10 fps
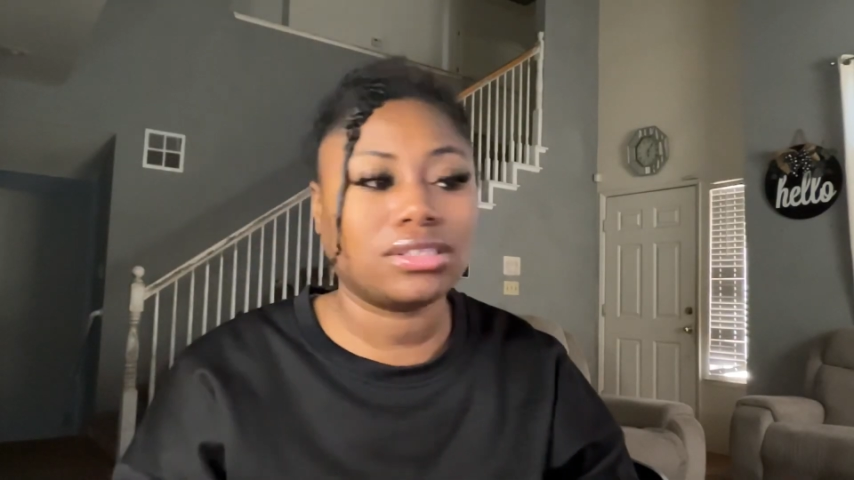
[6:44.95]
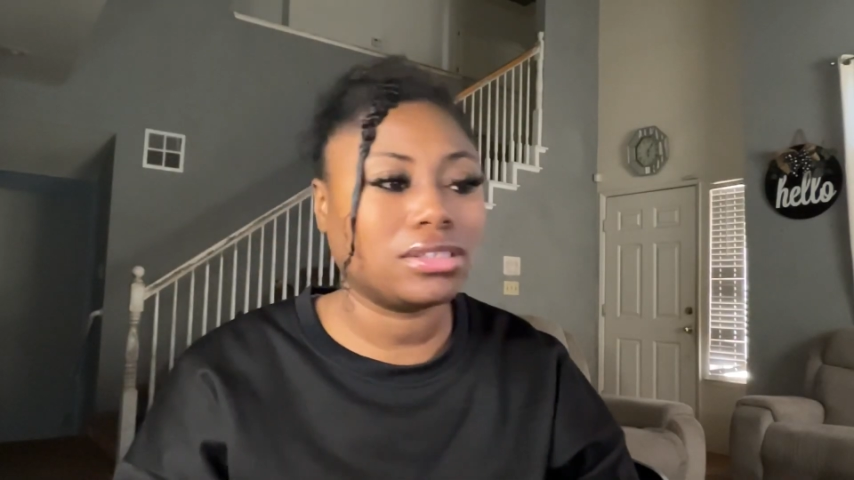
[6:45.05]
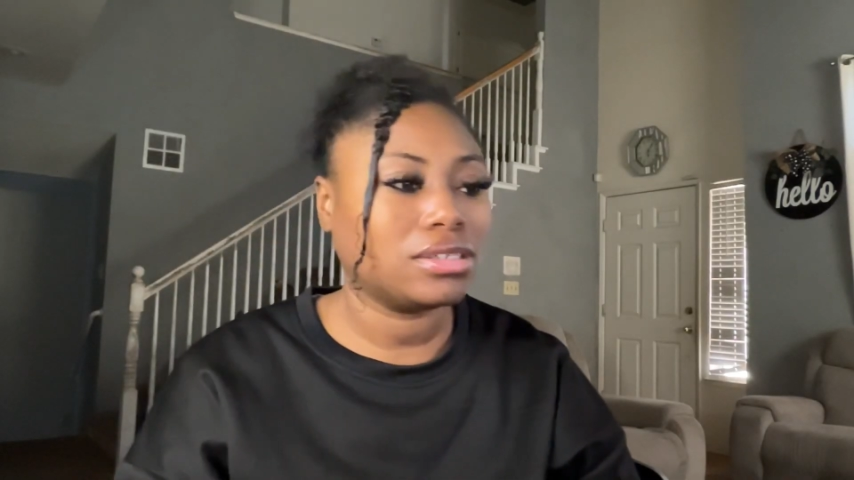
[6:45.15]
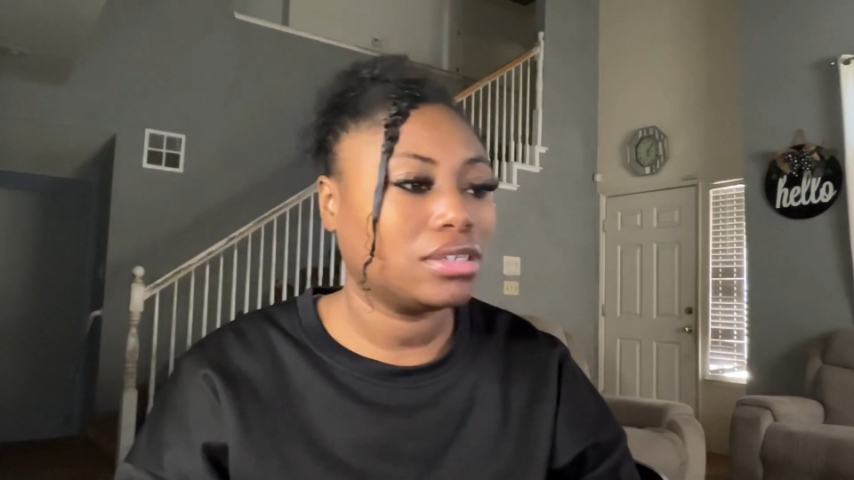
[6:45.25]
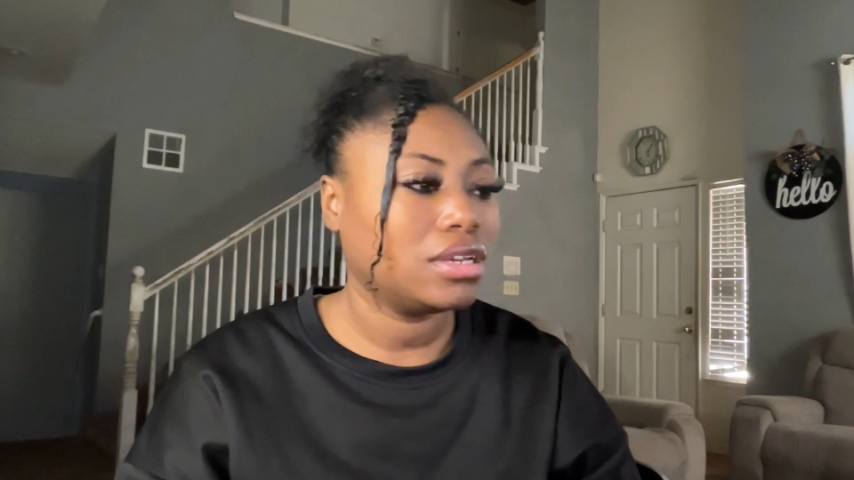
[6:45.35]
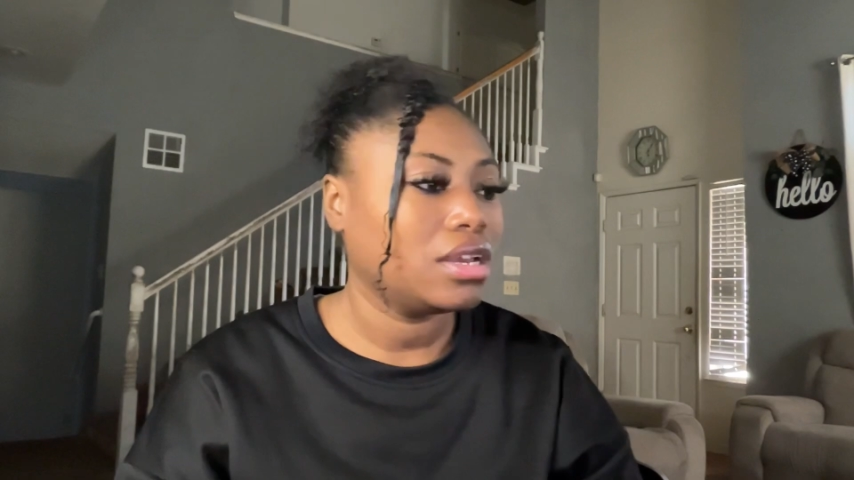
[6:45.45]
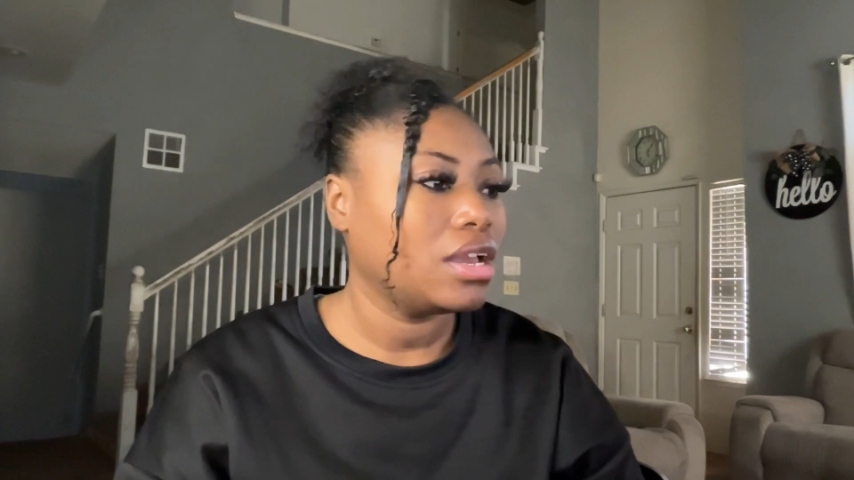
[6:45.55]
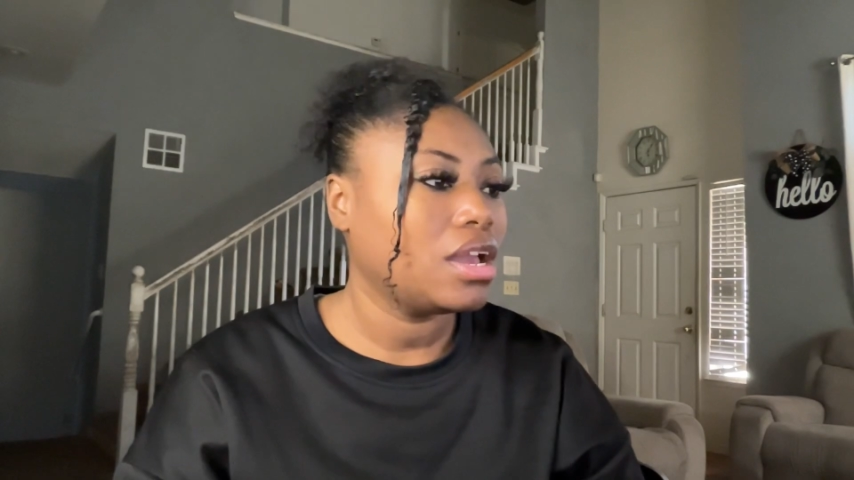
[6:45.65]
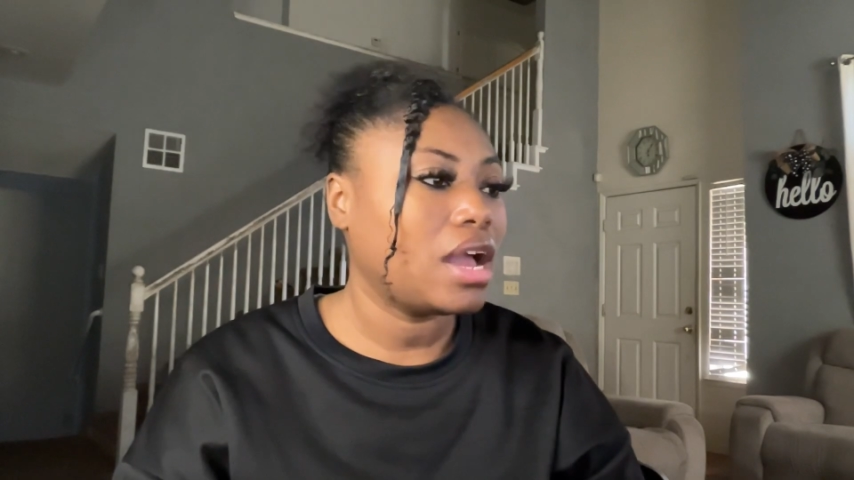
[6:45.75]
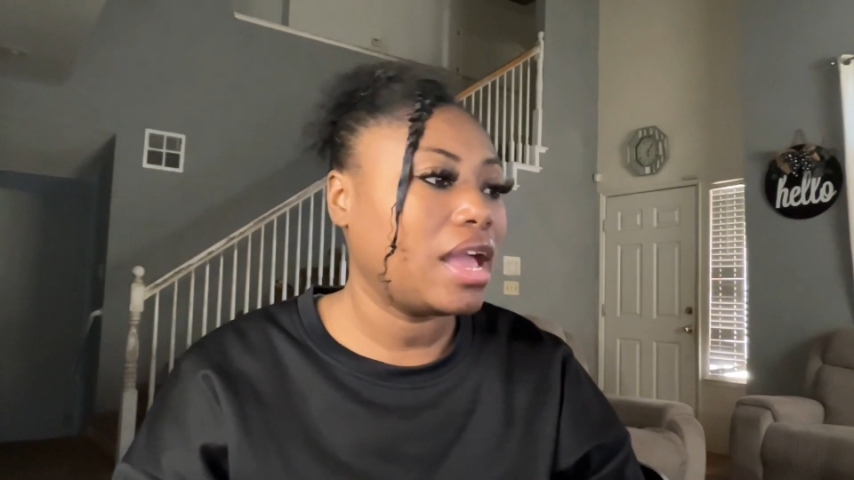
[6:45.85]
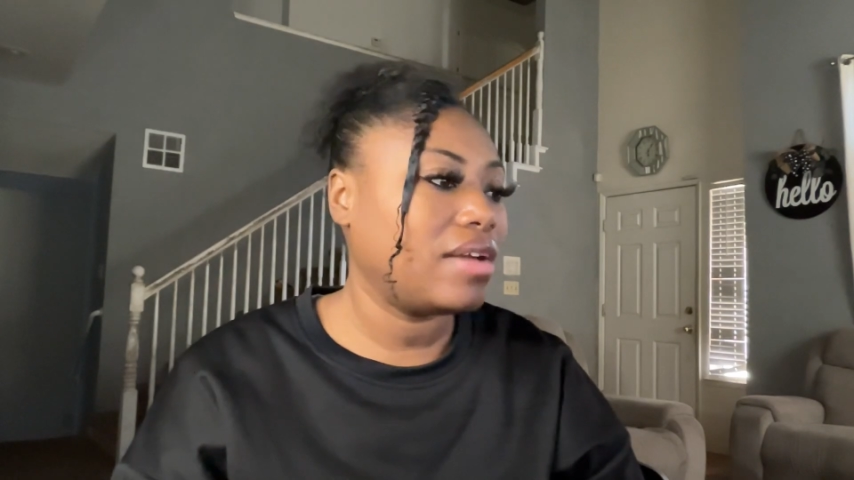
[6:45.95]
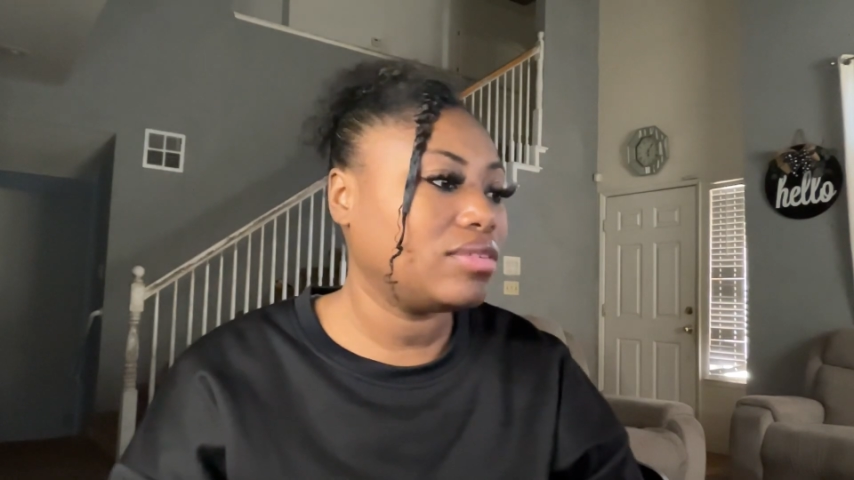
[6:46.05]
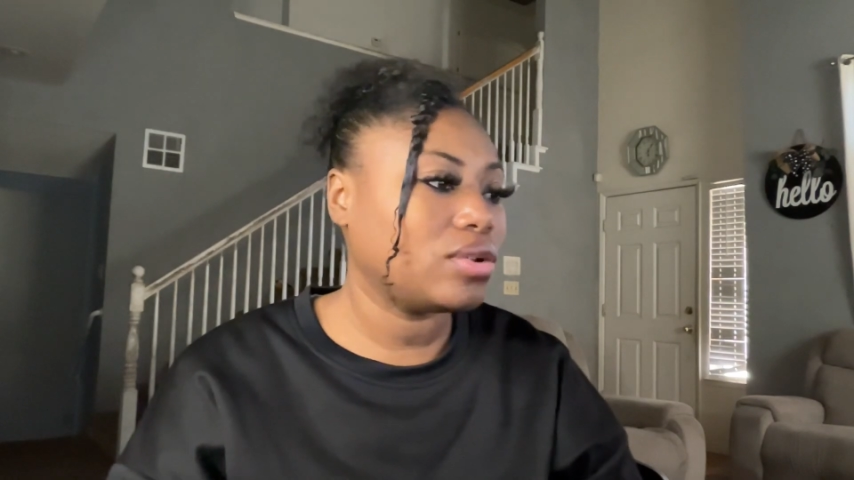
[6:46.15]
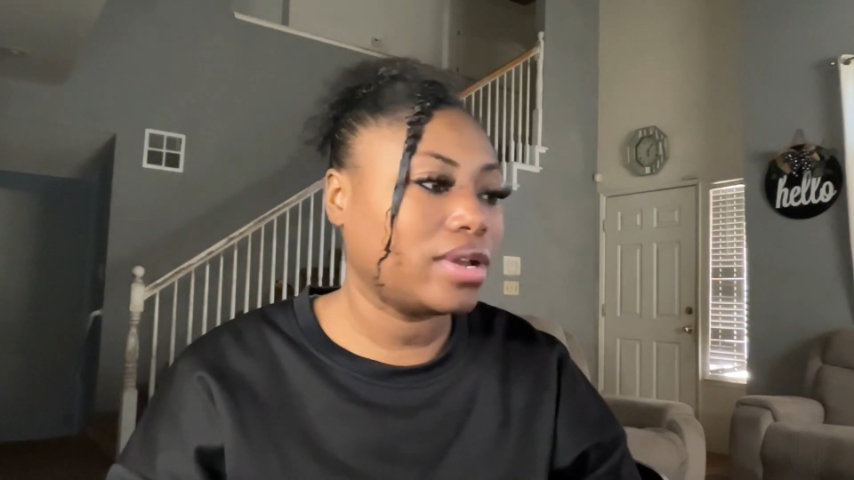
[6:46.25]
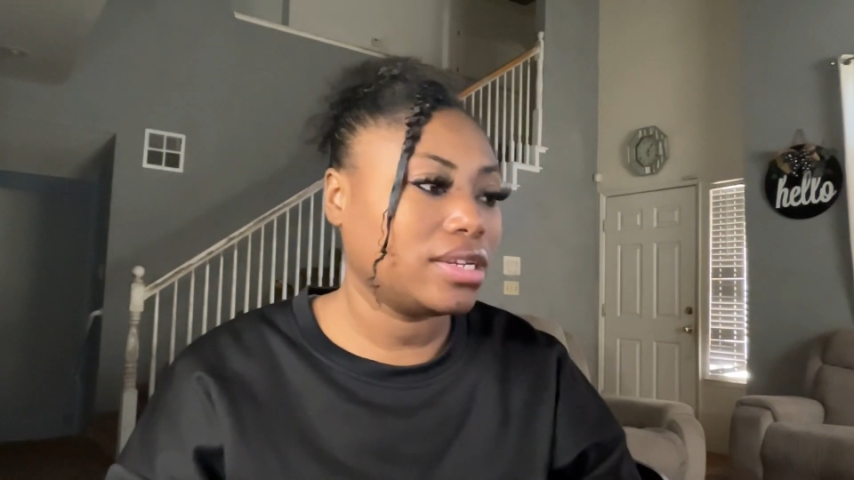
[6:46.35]
With Norwegian, I have
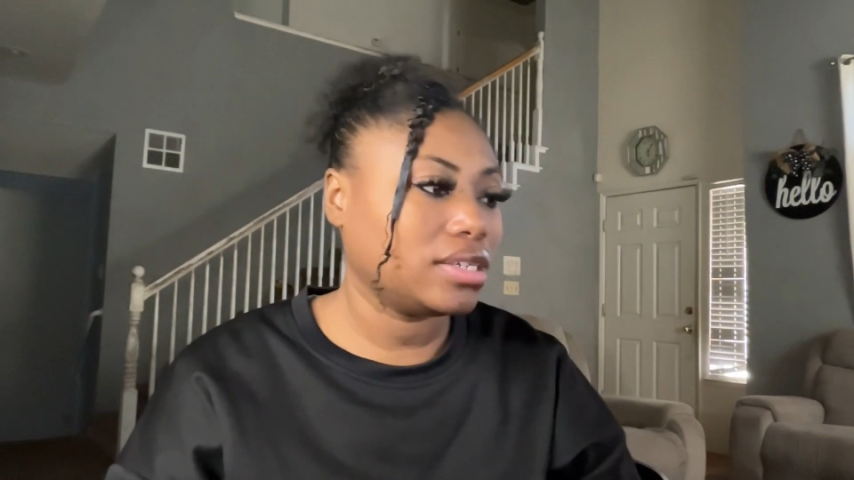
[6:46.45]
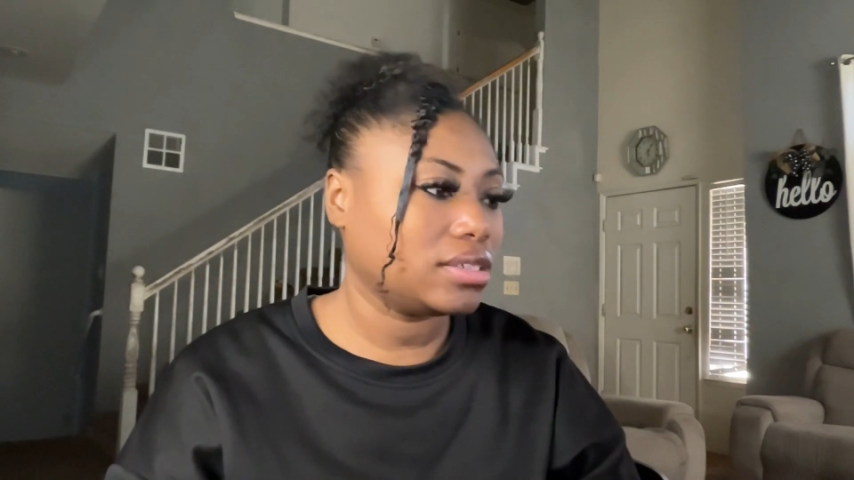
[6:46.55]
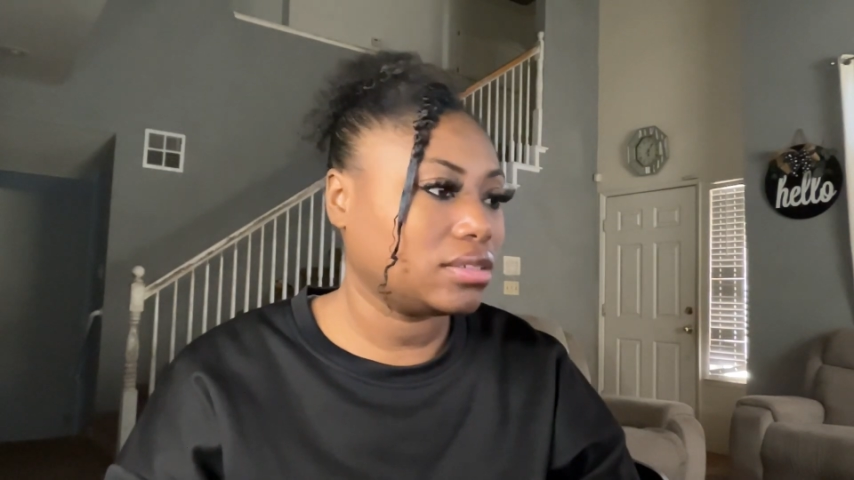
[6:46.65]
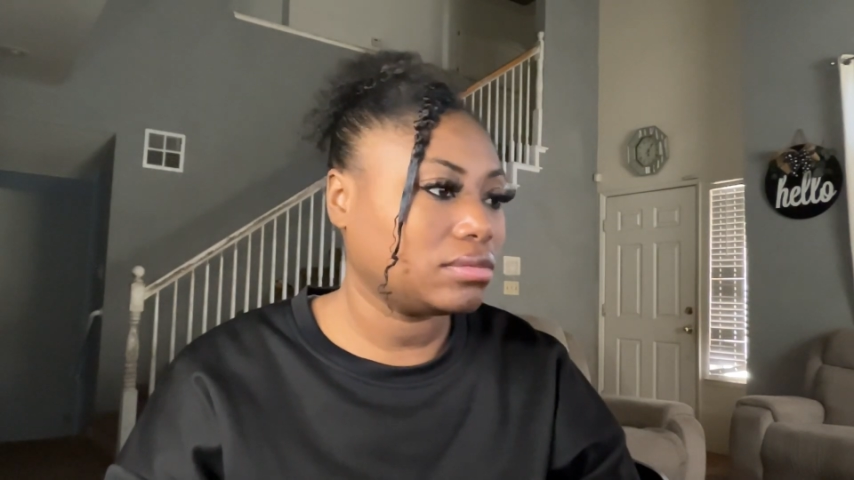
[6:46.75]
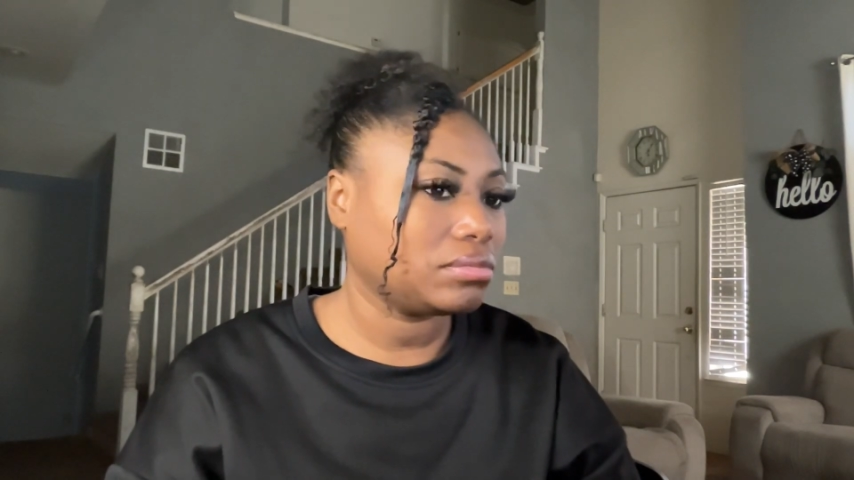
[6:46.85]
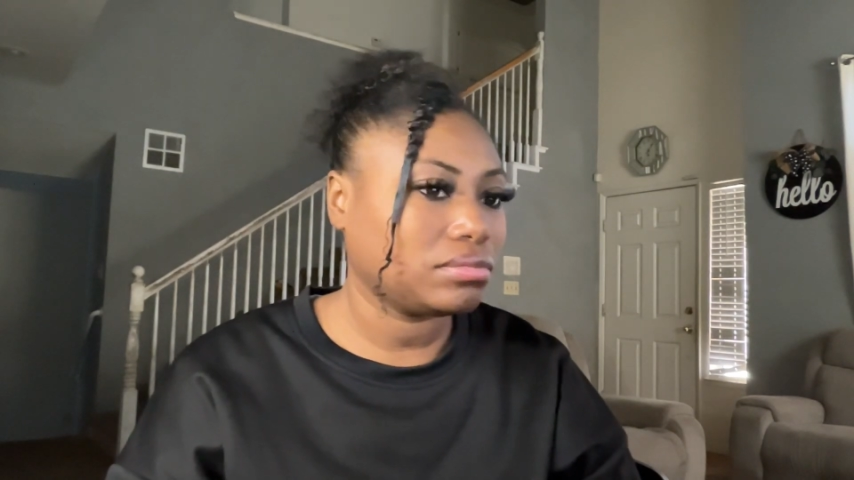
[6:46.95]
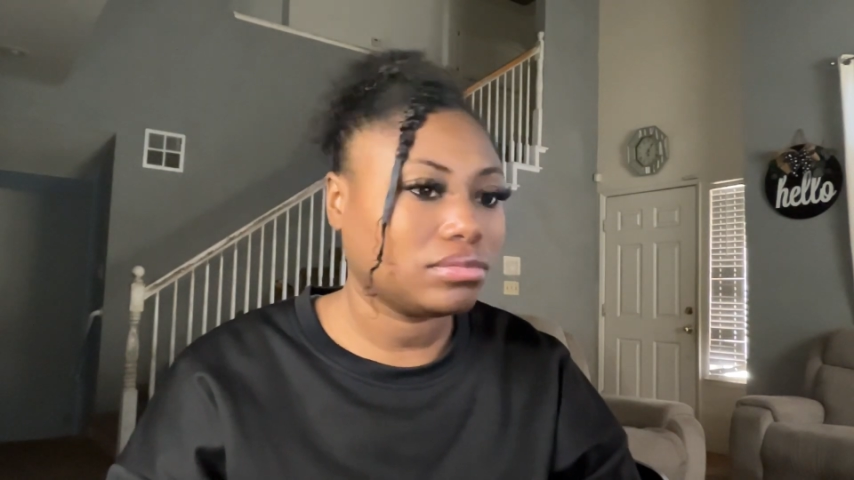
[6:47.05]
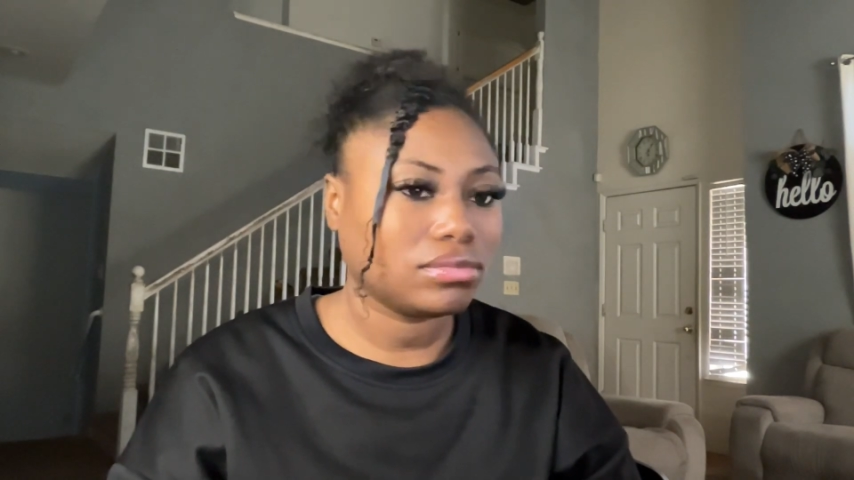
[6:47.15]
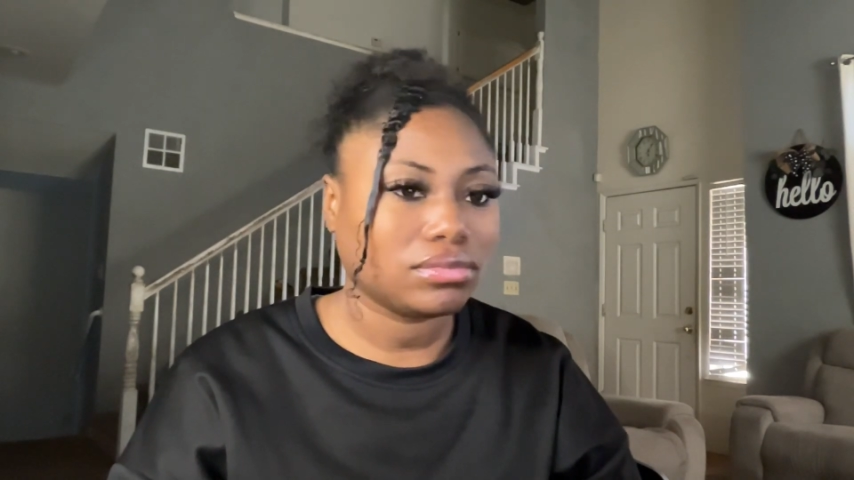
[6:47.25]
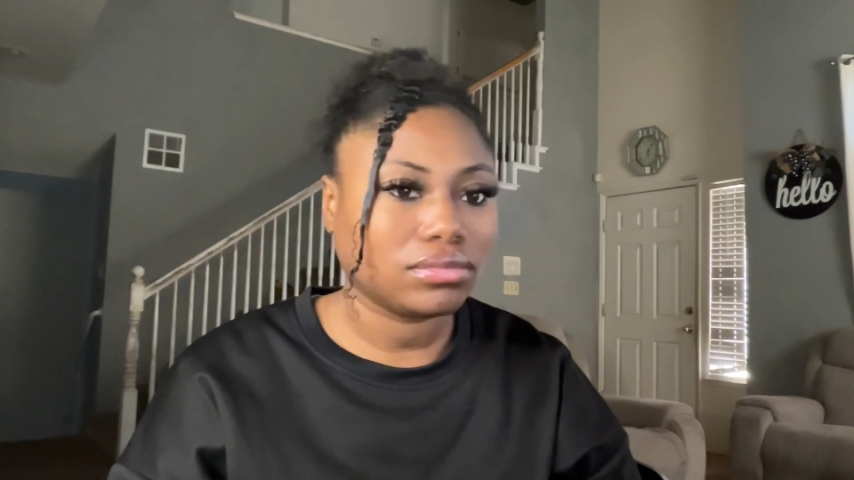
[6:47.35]
no idea. Wake up to a new